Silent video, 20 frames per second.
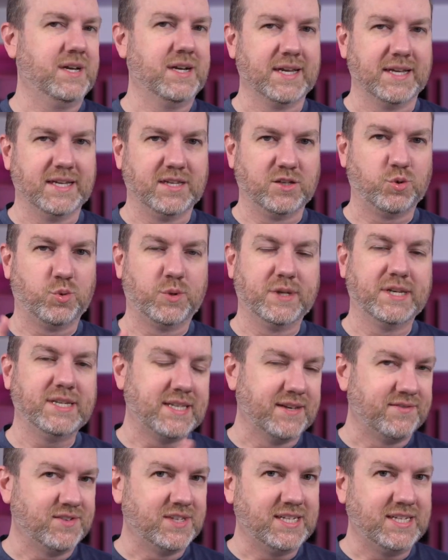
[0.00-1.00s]
Again, twenty
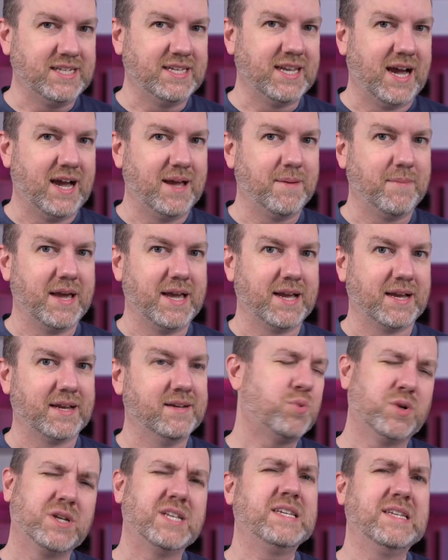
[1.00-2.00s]
seventeen iMac,
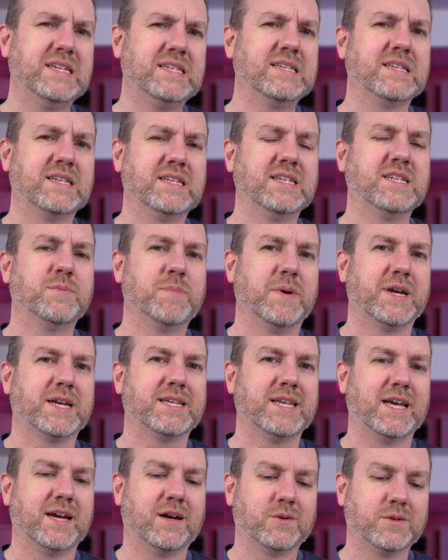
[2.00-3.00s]
pretty decently spec'd
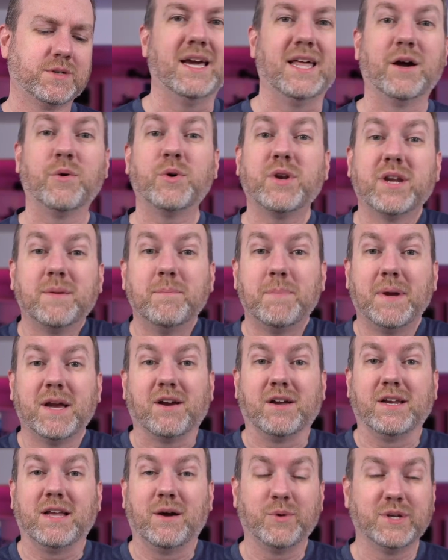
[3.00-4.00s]
out. And I want to compare
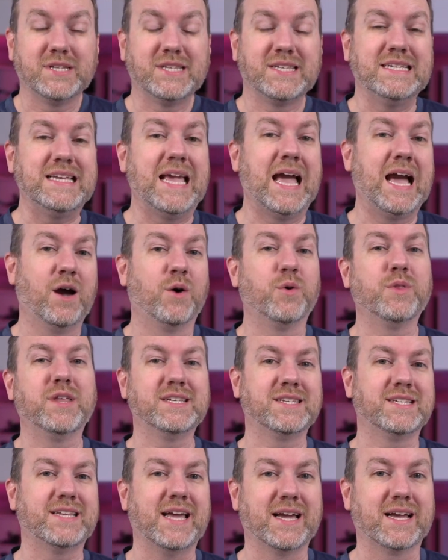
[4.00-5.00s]
it. I want to see how they
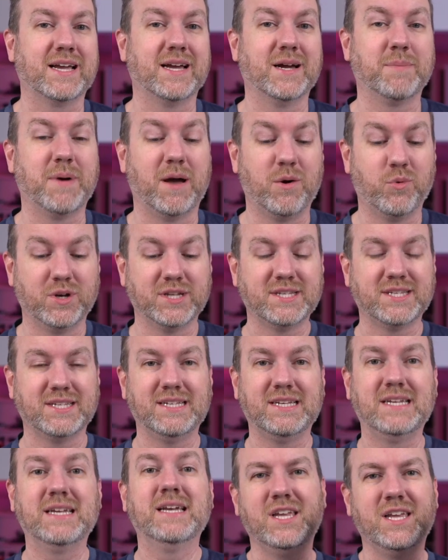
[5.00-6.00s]
stack up. I want to
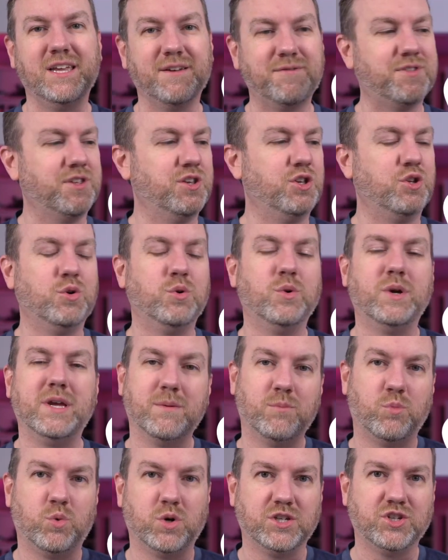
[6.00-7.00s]
see if the new
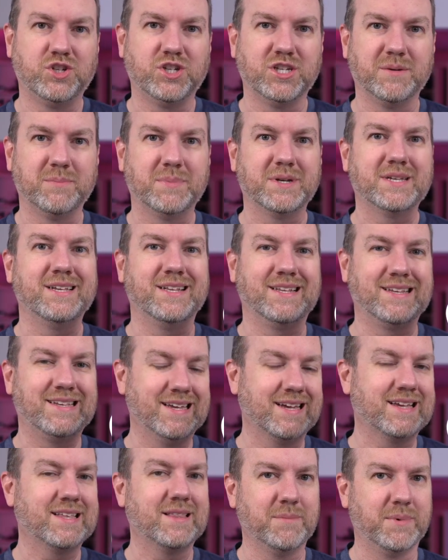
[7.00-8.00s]
M one chip can
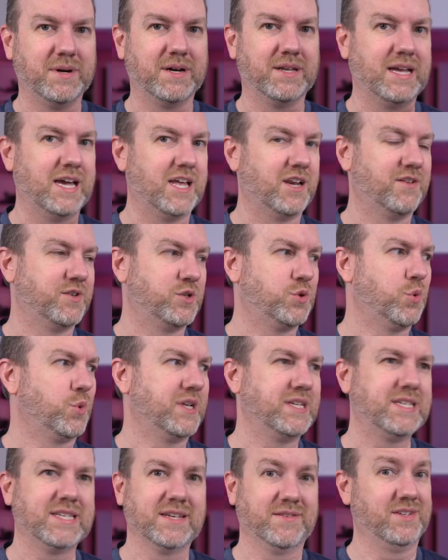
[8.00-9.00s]
kick the butt out of a
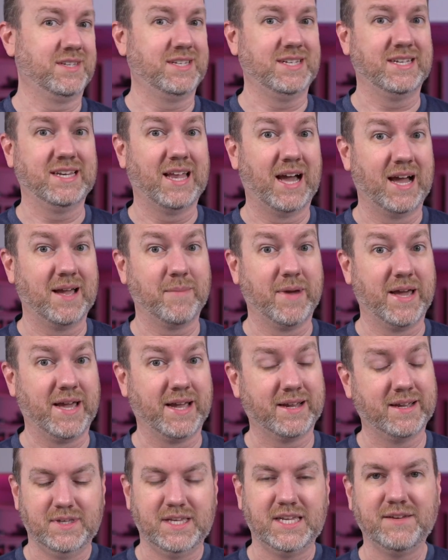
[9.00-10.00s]
twenty seventeen
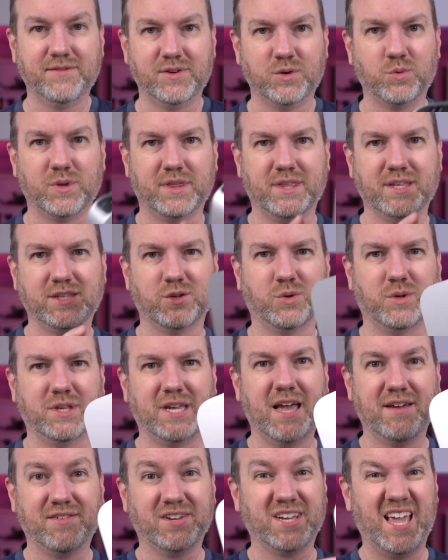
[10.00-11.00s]
iMac, even with this only
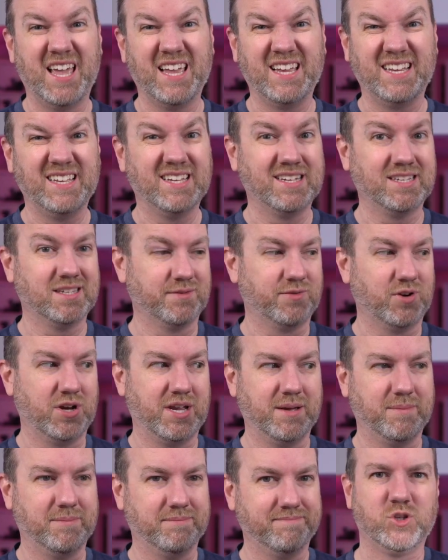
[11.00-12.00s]
having eight gigs of RAM.